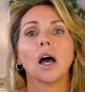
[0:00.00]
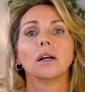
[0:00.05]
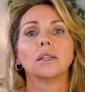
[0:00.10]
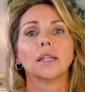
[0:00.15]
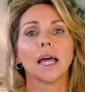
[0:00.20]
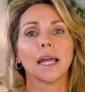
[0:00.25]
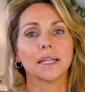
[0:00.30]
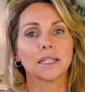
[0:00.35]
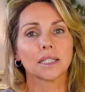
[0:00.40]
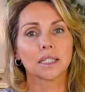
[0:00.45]

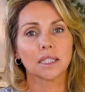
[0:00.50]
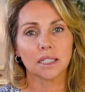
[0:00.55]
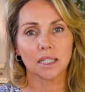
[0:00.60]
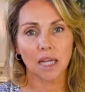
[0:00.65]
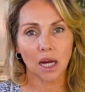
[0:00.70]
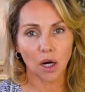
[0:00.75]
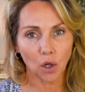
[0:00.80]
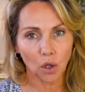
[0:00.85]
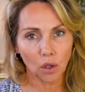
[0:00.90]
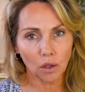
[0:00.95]
like
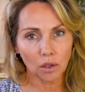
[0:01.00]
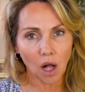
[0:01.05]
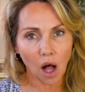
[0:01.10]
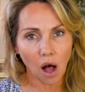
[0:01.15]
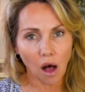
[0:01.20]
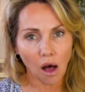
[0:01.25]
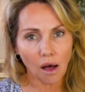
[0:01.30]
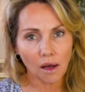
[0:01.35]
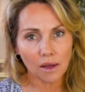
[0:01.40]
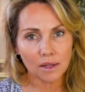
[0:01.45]
sterile
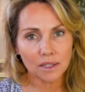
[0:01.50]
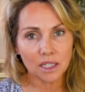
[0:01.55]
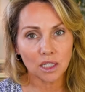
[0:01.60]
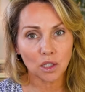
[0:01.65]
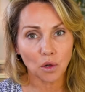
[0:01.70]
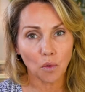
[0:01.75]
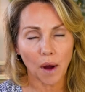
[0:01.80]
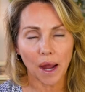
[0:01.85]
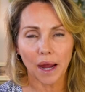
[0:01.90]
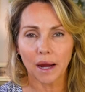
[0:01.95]
gauze
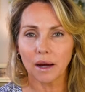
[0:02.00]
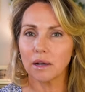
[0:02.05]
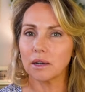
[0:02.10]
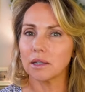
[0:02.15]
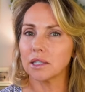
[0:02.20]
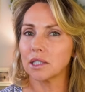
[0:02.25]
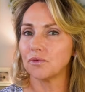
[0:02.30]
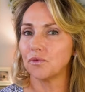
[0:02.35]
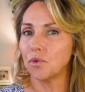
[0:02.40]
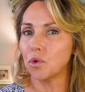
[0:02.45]
squares,